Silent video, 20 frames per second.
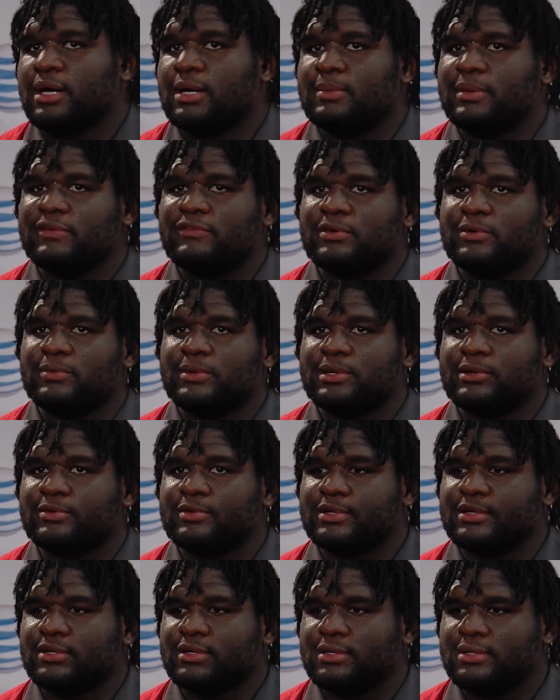Um, every week,
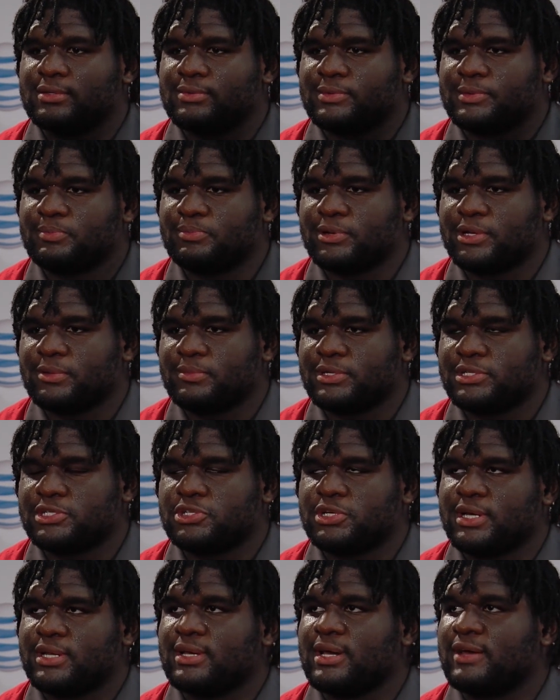uh, we pretty much
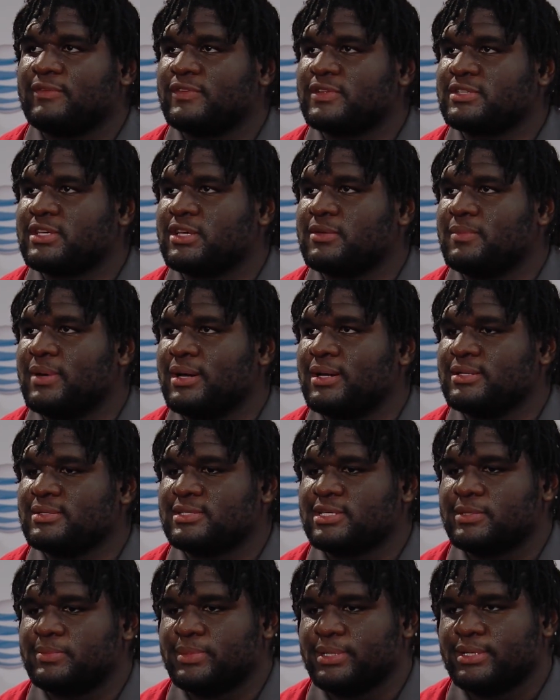try to have the same
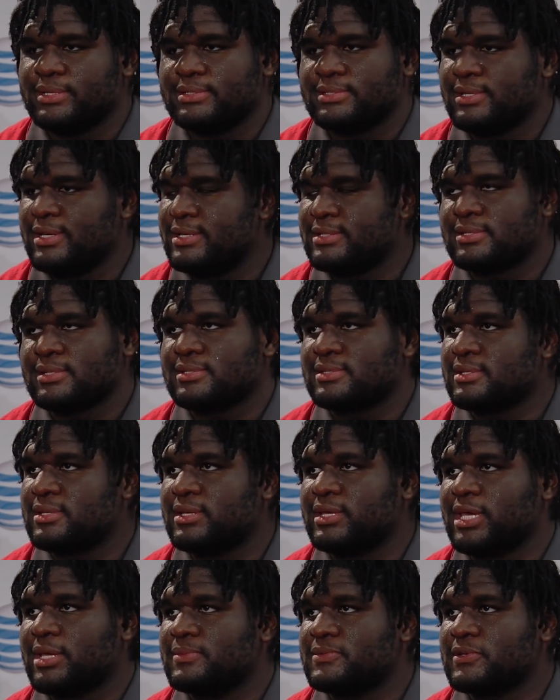mindset, but it's an SEC
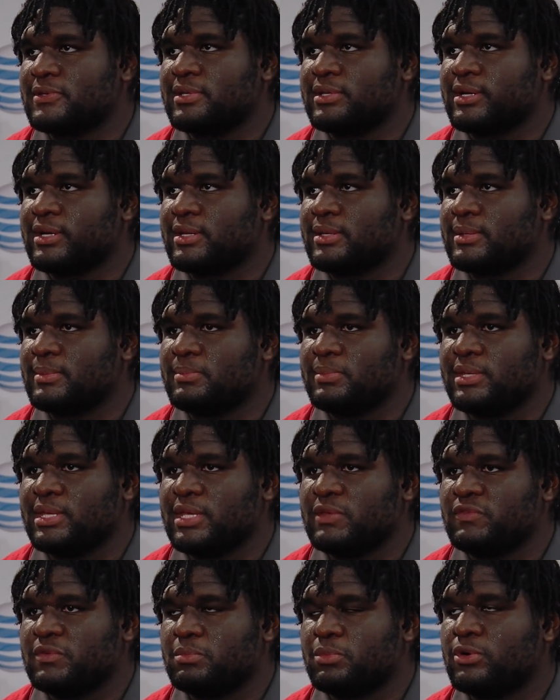game, so you're going to be
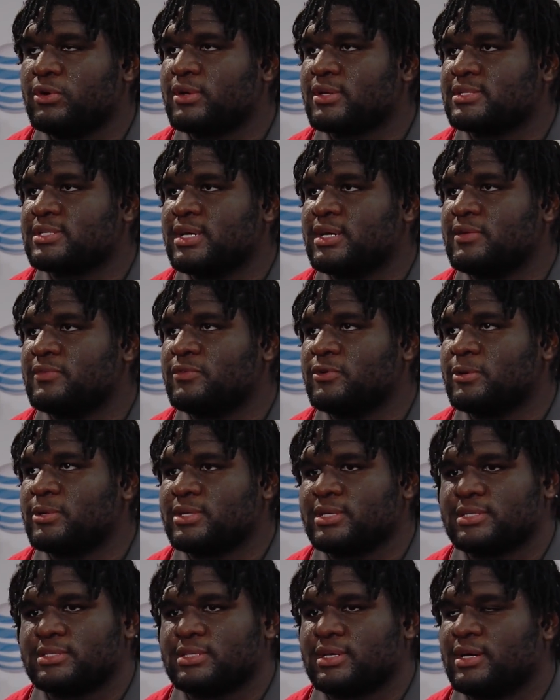even more excited for it
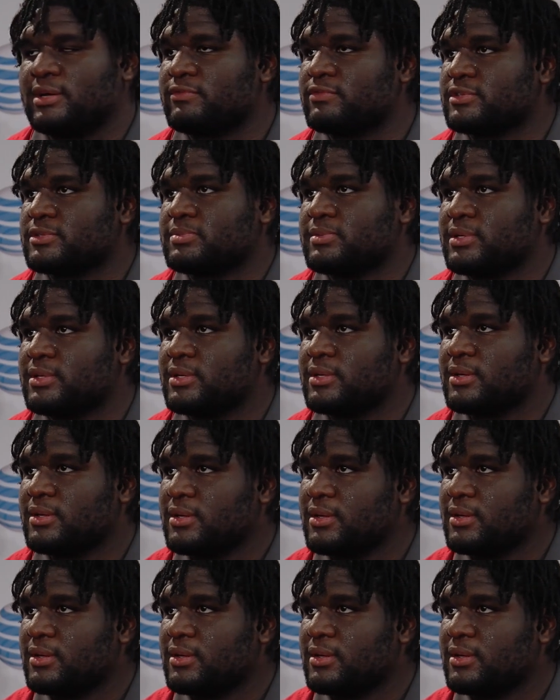because conference play